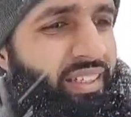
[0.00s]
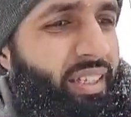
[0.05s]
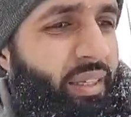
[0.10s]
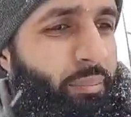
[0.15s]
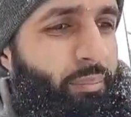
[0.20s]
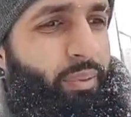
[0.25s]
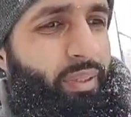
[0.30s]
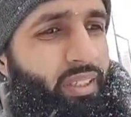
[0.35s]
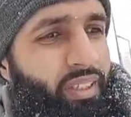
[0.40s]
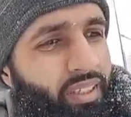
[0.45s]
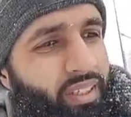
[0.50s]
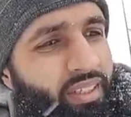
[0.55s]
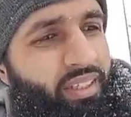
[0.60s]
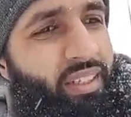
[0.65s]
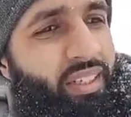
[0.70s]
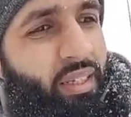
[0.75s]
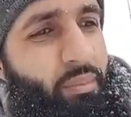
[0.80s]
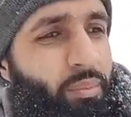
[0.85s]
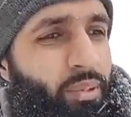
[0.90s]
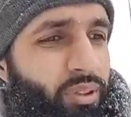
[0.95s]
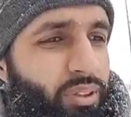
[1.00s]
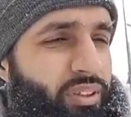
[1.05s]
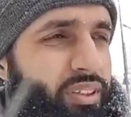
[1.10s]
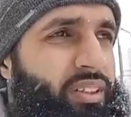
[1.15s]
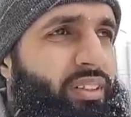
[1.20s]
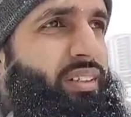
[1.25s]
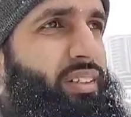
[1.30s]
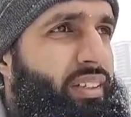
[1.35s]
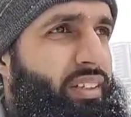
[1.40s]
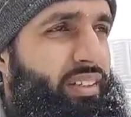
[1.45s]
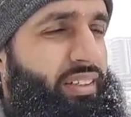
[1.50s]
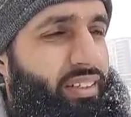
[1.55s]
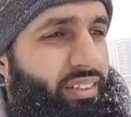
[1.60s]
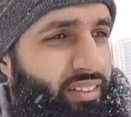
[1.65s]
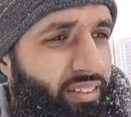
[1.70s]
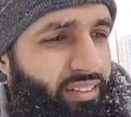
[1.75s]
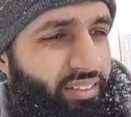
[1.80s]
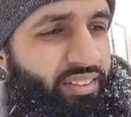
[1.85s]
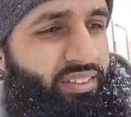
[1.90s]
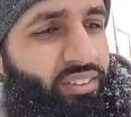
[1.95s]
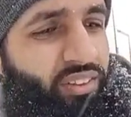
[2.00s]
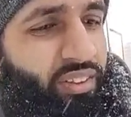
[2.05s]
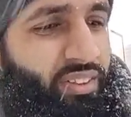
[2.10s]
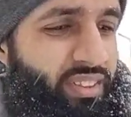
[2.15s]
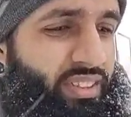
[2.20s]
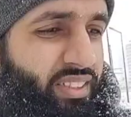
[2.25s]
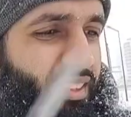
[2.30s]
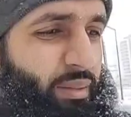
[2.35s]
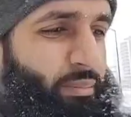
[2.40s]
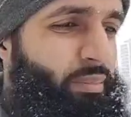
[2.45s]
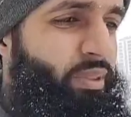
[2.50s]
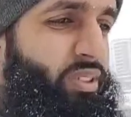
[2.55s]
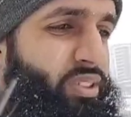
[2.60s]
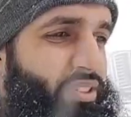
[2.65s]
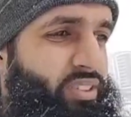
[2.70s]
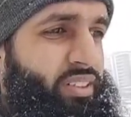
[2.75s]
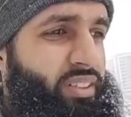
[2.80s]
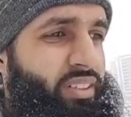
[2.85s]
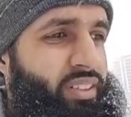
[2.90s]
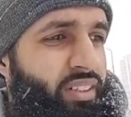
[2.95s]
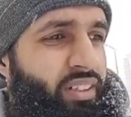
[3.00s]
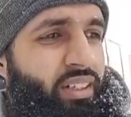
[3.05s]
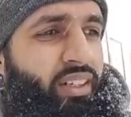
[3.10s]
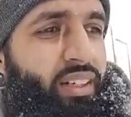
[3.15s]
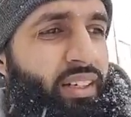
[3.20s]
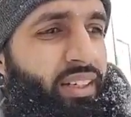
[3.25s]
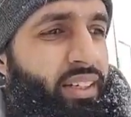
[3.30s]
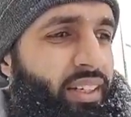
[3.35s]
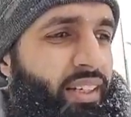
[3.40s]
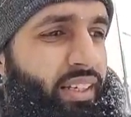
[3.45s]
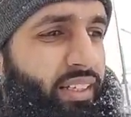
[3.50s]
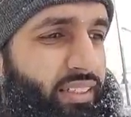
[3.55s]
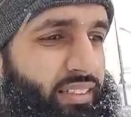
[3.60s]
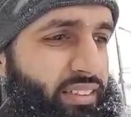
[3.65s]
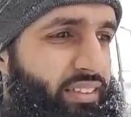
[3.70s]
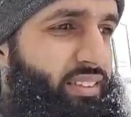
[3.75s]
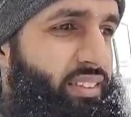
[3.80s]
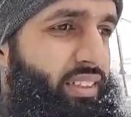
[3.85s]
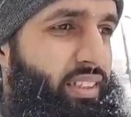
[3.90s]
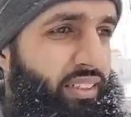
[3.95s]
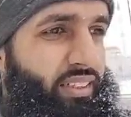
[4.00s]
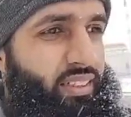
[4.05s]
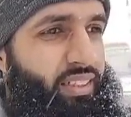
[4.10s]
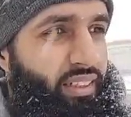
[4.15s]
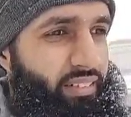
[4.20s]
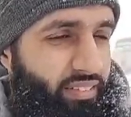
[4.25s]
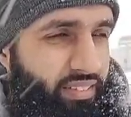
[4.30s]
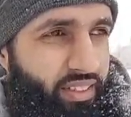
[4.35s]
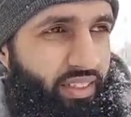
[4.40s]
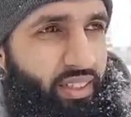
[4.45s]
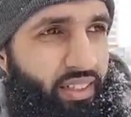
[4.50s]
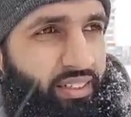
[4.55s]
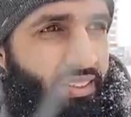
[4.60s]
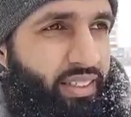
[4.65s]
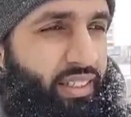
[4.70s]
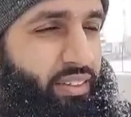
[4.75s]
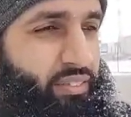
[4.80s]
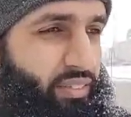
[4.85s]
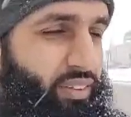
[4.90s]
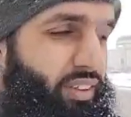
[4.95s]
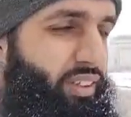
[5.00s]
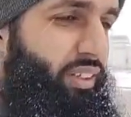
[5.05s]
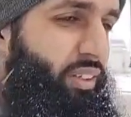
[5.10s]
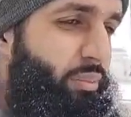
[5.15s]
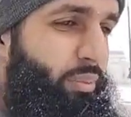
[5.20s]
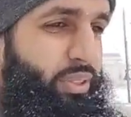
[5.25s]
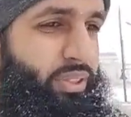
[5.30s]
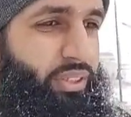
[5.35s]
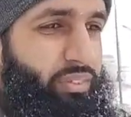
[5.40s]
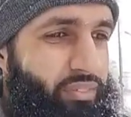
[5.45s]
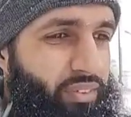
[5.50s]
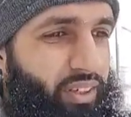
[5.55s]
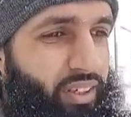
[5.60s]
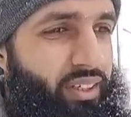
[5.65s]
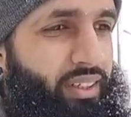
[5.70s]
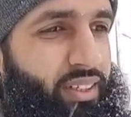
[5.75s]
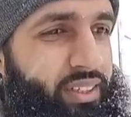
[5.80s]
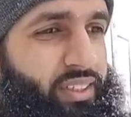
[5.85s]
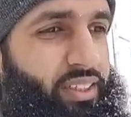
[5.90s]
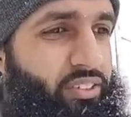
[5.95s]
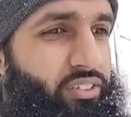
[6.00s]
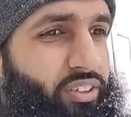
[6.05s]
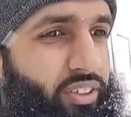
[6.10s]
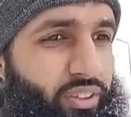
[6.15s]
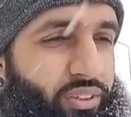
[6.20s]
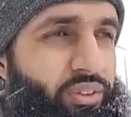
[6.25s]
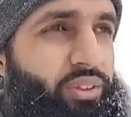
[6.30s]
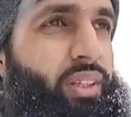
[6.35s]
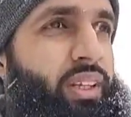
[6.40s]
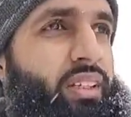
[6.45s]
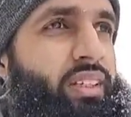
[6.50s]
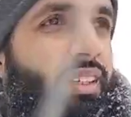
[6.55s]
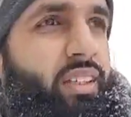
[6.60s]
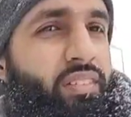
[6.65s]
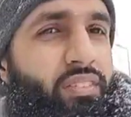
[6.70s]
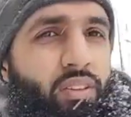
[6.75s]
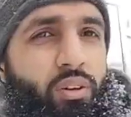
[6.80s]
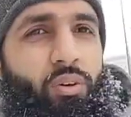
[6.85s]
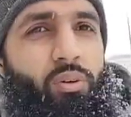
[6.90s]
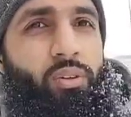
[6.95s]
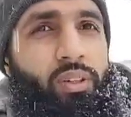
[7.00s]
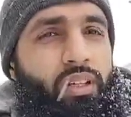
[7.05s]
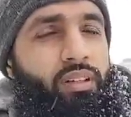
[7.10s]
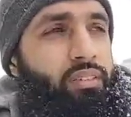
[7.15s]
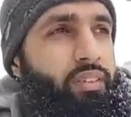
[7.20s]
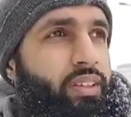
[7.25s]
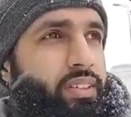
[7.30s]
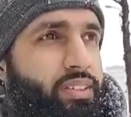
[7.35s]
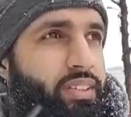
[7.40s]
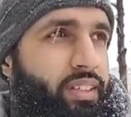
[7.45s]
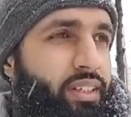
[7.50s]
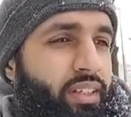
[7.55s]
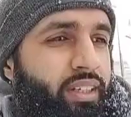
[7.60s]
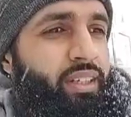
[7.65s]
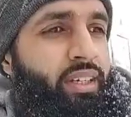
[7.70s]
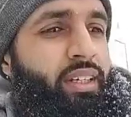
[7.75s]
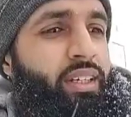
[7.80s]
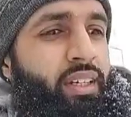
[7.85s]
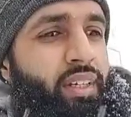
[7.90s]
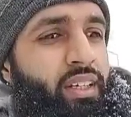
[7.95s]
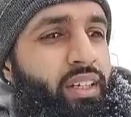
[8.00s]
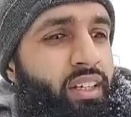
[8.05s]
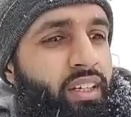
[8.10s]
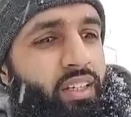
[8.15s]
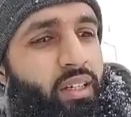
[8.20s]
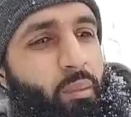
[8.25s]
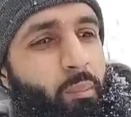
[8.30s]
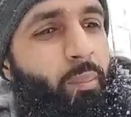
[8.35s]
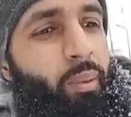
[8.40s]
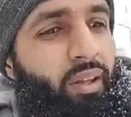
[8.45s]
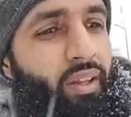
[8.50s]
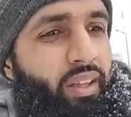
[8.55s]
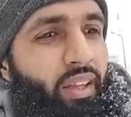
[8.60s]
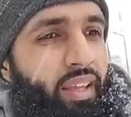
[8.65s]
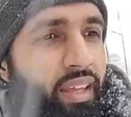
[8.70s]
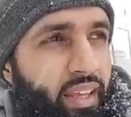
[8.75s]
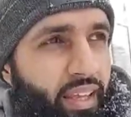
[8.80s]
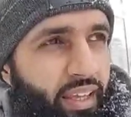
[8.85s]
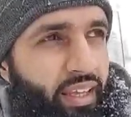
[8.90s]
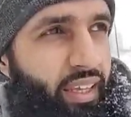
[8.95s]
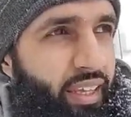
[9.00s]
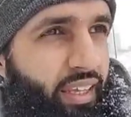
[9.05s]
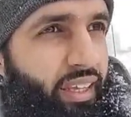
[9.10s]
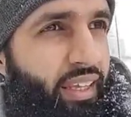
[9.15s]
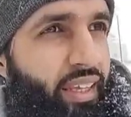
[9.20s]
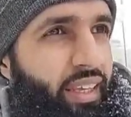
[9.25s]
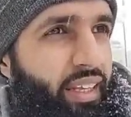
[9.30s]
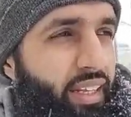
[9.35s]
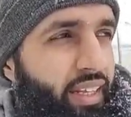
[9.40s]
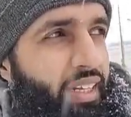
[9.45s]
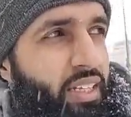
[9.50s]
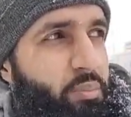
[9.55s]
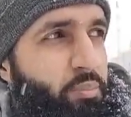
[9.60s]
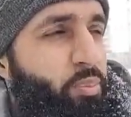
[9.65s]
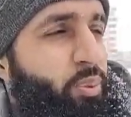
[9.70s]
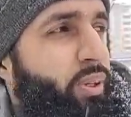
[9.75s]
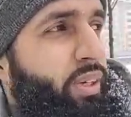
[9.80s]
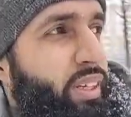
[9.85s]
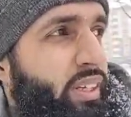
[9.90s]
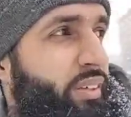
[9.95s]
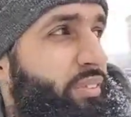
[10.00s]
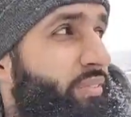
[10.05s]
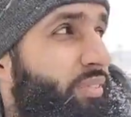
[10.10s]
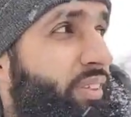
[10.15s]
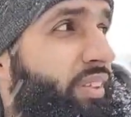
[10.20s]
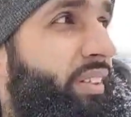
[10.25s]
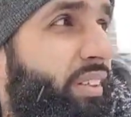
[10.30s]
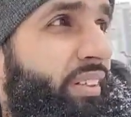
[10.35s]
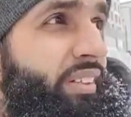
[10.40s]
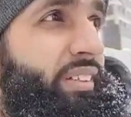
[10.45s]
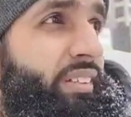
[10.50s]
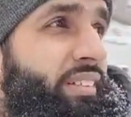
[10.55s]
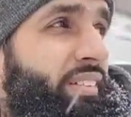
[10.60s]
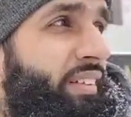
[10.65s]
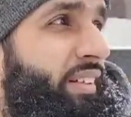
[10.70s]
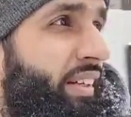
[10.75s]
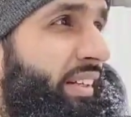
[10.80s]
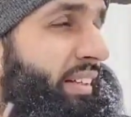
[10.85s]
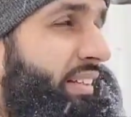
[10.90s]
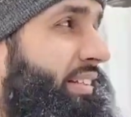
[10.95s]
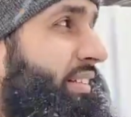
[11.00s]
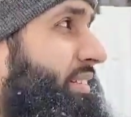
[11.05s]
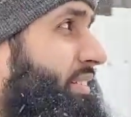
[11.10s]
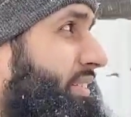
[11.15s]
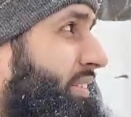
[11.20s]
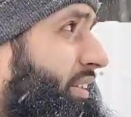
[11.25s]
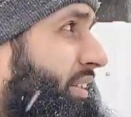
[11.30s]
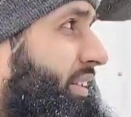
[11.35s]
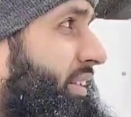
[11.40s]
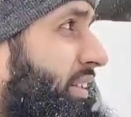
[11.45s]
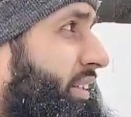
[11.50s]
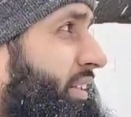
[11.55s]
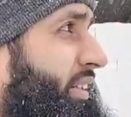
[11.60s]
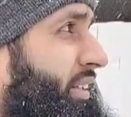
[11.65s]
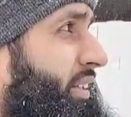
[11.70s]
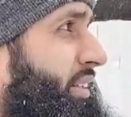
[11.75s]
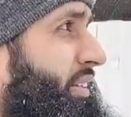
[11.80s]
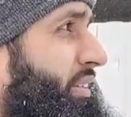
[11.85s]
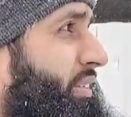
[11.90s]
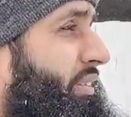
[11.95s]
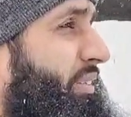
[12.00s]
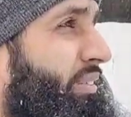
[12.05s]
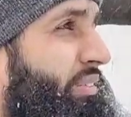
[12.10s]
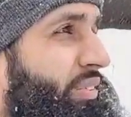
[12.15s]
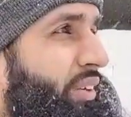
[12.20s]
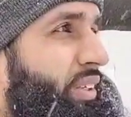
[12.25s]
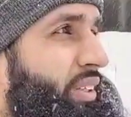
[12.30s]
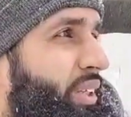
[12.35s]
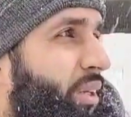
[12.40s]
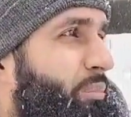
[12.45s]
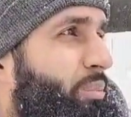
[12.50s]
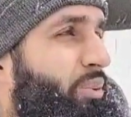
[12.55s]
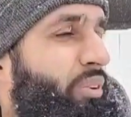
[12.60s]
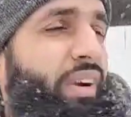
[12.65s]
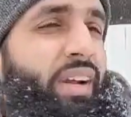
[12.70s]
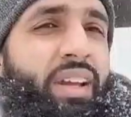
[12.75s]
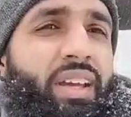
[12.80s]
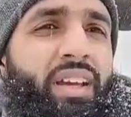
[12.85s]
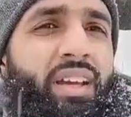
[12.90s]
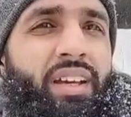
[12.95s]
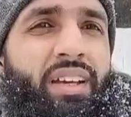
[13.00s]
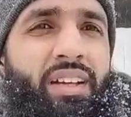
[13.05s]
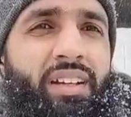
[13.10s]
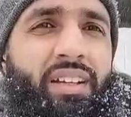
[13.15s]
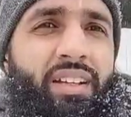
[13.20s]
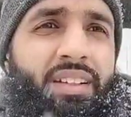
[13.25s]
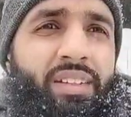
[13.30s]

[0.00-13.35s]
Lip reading: it being a neighbourhood, and it's not as established as like areas like Atevlar, Beshevlar, etc., or like any of the older areas. But it is pretty convenient. Like, for example, right here,